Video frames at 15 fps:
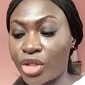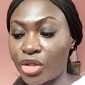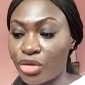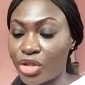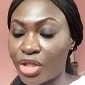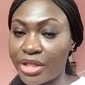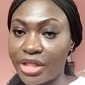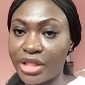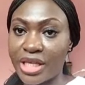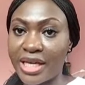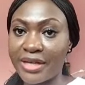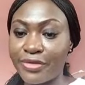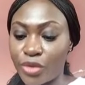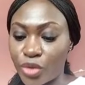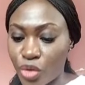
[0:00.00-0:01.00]
Then you take the
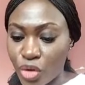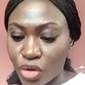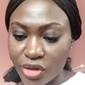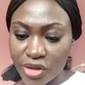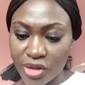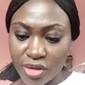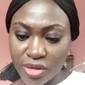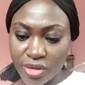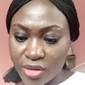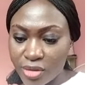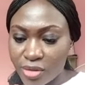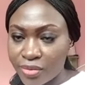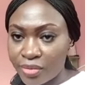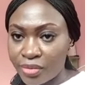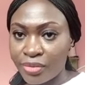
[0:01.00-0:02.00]
knife to cut,
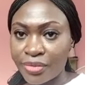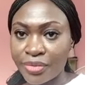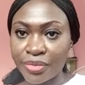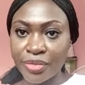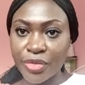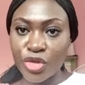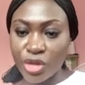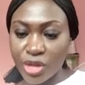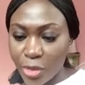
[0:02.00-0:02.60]
to